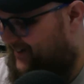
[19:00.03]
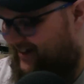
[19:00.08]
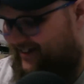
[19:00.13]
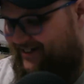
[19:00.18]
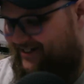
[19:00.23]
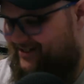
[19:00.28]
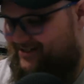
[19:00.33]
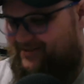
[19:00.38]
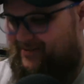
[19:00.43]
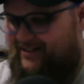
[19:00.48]

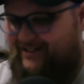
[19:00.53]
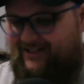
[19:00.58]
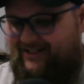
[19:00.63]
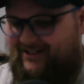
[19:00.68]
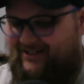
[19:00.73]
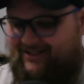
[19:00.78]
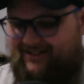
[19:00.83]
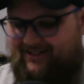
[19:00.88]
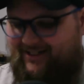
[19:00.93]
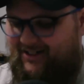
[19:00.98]
didn't spend a
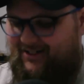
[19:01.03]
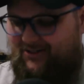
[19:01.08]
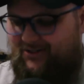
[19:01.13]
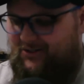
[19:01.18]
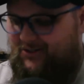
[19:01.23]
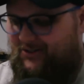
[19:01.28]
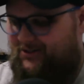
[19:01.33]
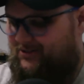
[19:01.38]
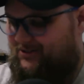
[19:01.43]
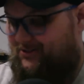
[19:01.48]

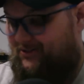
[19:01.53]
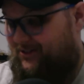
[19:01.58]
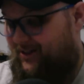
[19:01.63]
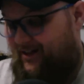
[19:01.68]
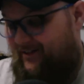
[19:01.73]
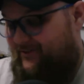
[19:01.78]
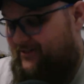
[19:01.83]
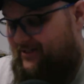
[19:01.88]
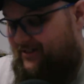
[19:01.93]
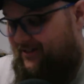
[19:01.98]
single crystal,
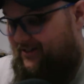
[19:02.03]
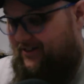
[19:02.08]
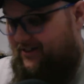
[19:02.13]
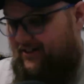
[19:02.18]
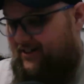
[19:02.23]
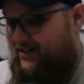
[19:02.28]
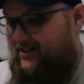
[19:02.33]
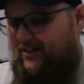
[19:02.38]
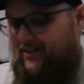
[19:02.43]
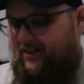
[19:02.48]
obviously,
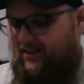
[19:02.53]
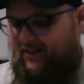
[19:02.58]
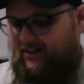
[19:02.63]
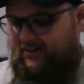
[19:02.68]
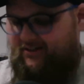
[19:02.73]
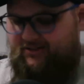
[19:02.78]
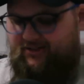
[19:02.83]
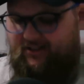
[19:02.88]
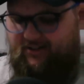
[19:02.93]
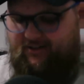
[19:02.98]
on anything
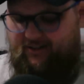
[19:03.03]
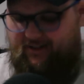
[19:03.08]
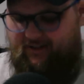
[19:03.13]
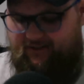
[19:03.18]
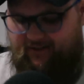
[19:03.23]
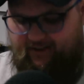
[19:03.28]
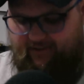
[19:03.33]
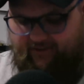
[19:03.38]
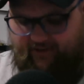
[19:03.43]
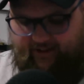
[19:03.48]
else. I
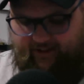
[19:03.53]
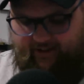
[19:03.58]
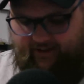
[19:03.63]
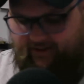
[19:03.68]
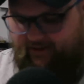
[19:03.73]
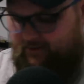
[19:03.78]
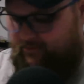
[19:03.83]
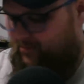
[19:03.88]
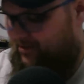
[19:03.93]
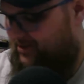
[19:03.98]
don't have
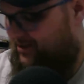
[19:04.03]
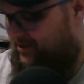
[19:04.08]
anything to spend it